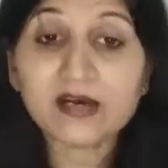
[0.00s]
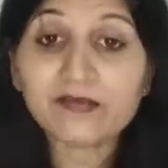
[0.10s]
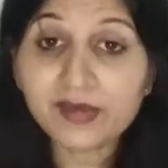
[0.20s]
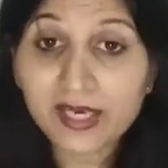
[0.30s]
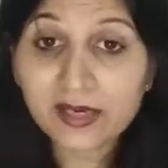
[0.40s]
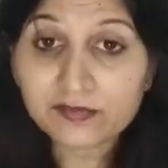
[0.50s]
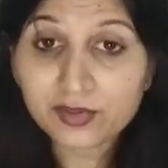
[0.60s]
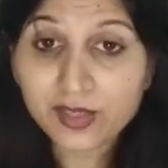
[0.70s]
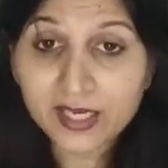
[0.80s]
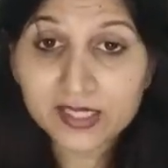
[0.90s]
We have to
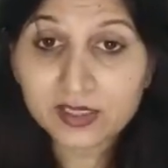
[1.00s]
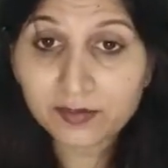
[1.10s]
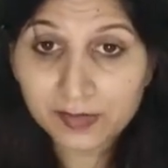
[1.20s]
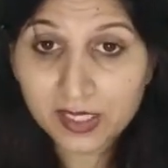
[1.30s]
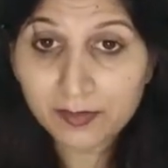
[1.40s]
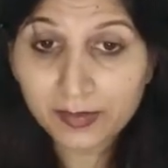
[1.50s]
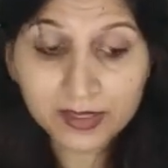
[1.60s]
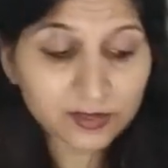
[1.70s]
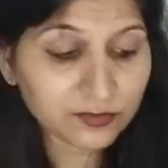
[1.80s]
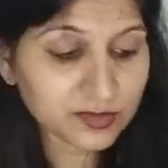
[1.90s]
write the middle
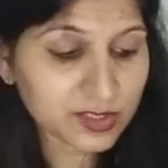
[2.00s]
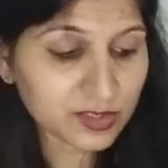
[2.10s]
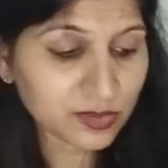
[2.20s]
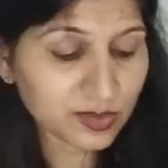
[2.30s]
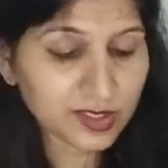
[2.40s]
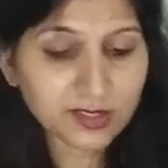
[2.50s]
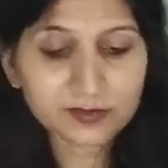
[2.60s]
part of the story.